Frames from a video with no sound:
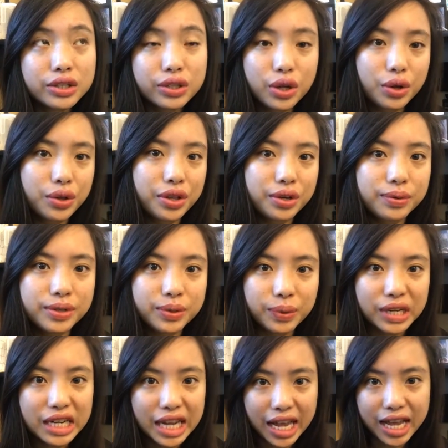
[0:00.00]
So there was
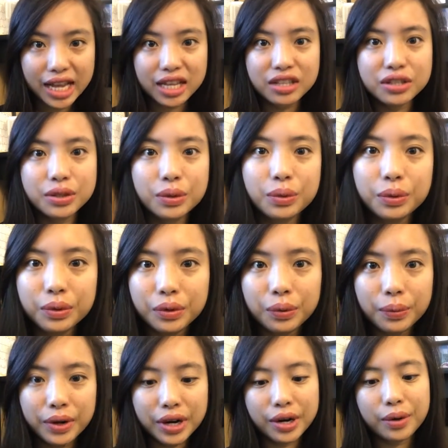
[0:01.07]
one day in
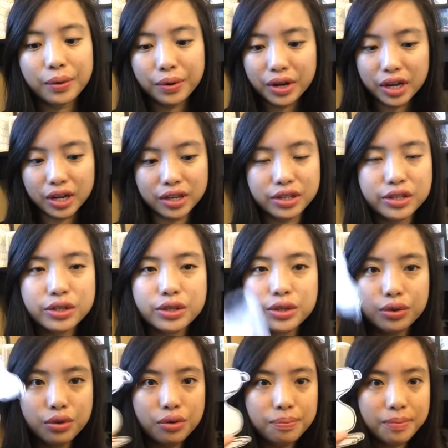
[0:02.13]
school where
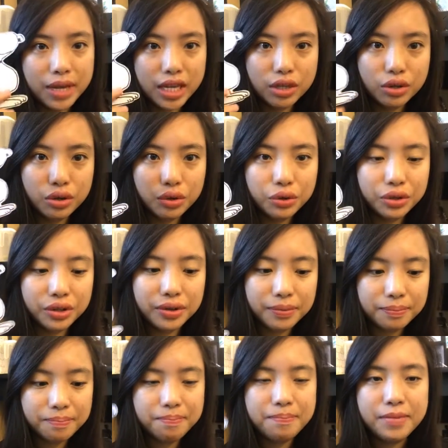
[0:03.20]
Snoopy told
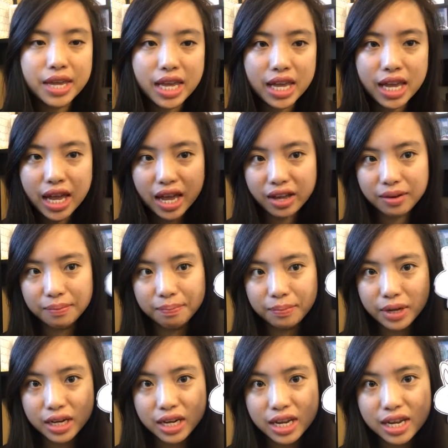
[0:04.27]
me
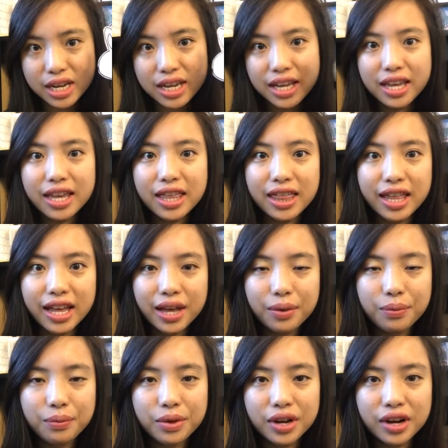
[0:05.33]
and Bunny that